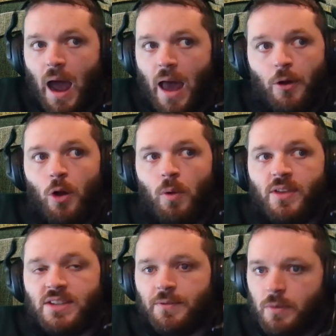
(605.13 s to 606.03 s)
I don't know where
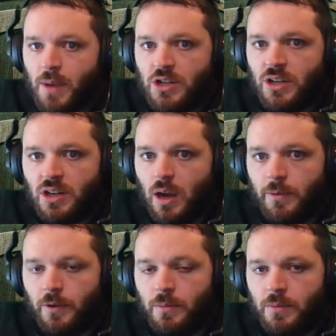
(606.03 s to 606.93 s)
this information is
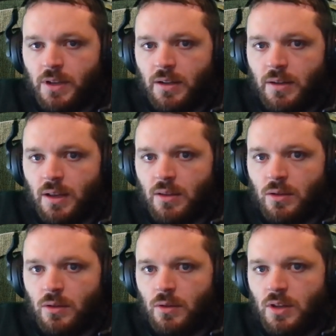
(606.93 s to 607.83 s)
coming from that
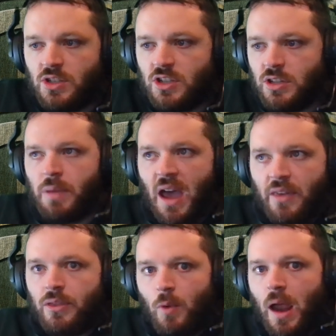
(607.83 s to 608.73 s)
this is the
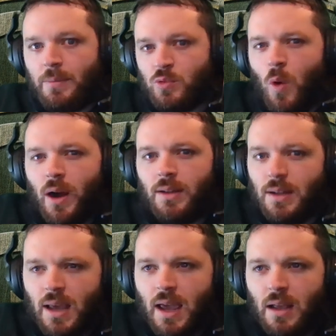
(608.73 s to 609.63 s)
path the Rams wanted
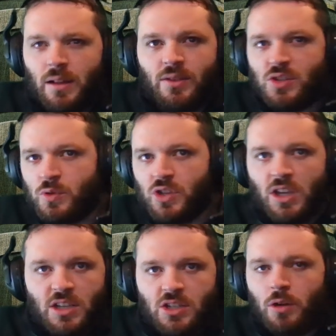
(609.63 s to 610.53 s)
to take. Like, this was the
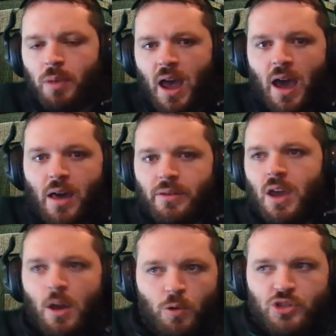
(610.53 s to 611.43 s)
easier path.
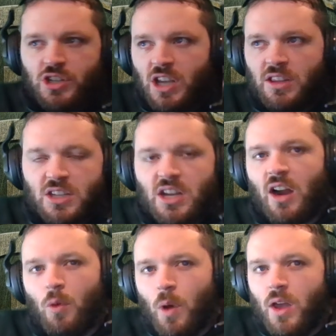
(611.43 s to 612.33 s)
We'll just get this out
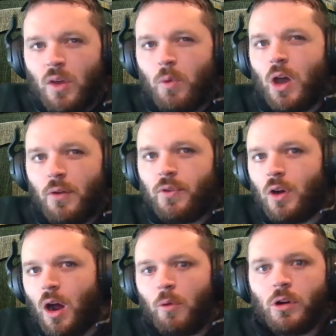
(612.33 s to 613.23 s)
of the way, and then we got to
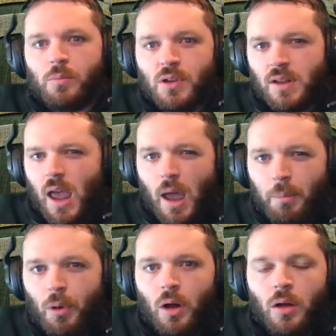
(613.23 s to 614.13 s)
figure out how we're going to beat
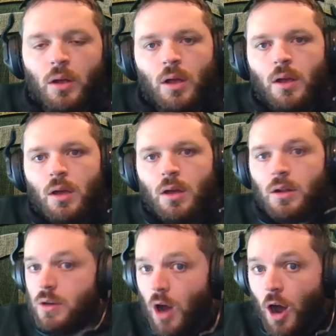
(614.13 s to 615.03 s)
Tampa.
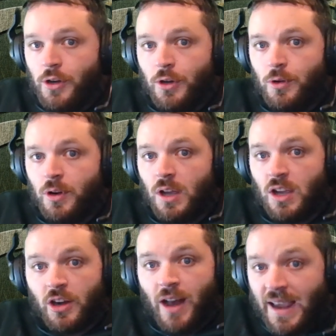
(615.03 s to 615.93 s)
Nah, dude,
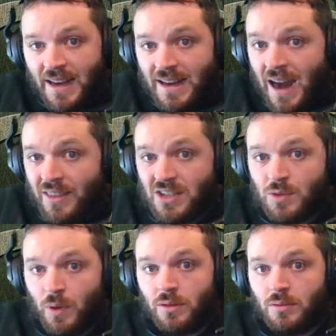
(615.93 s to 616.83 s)
you're not getting out of this
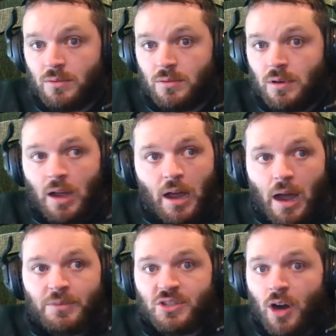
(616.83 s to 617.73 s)
one.
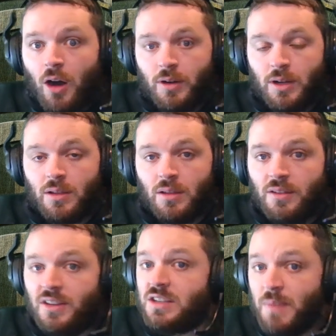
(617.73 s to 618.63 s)
I'm sorry.
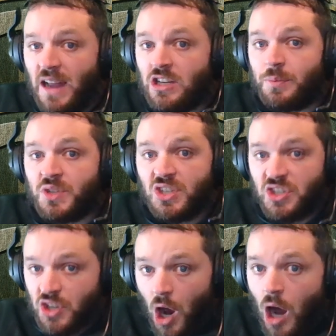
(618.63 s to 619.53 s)
This matchup
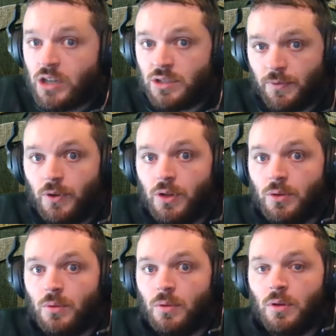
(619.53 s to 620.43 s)
sucks for you.